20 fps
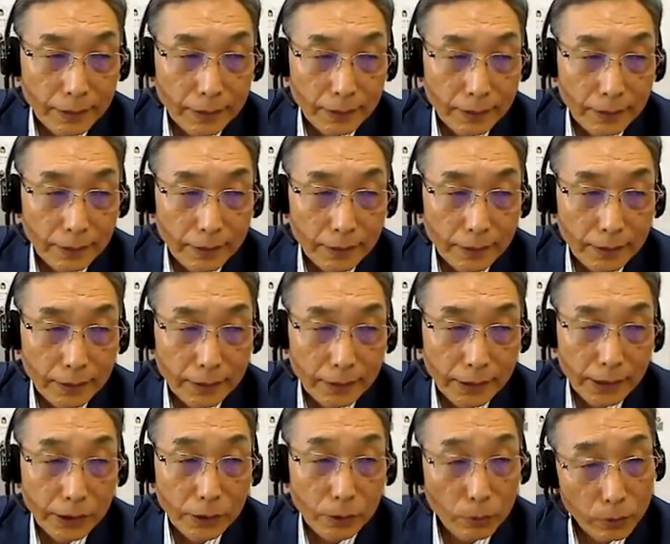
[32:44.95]
And some
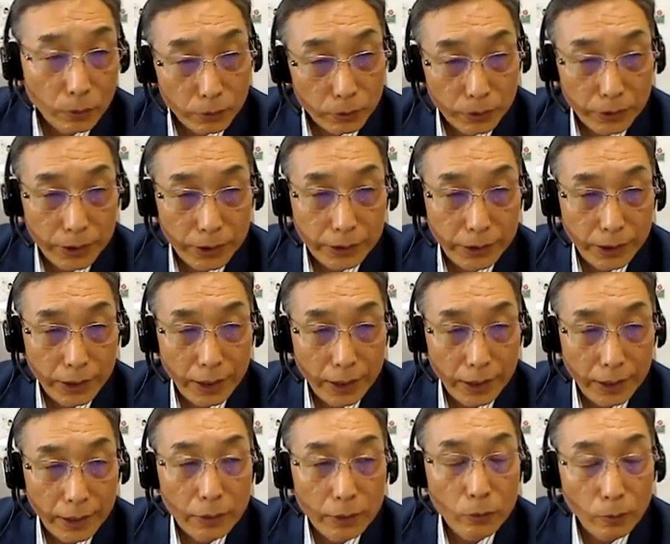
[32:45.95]
parents had a very
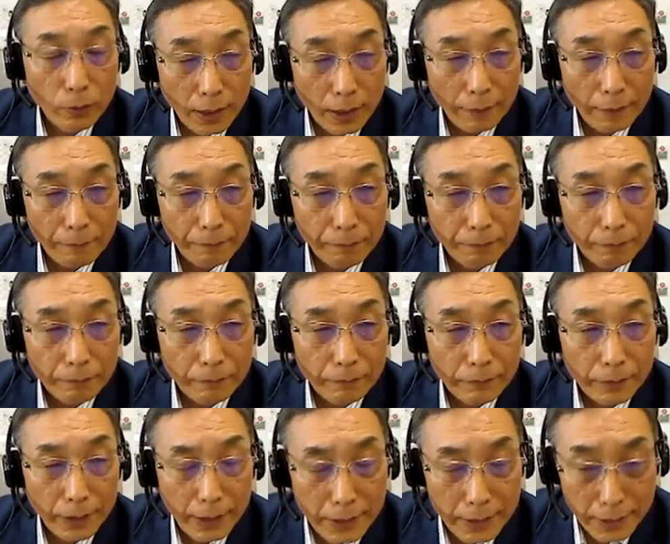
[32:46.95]
strong
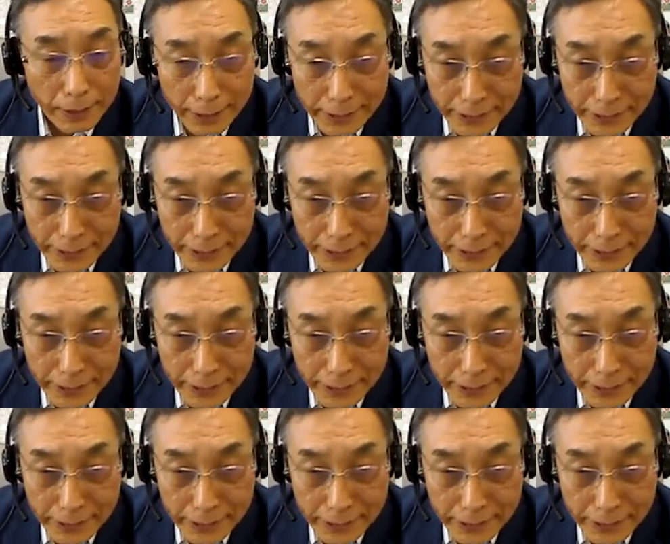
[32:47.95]
resistance.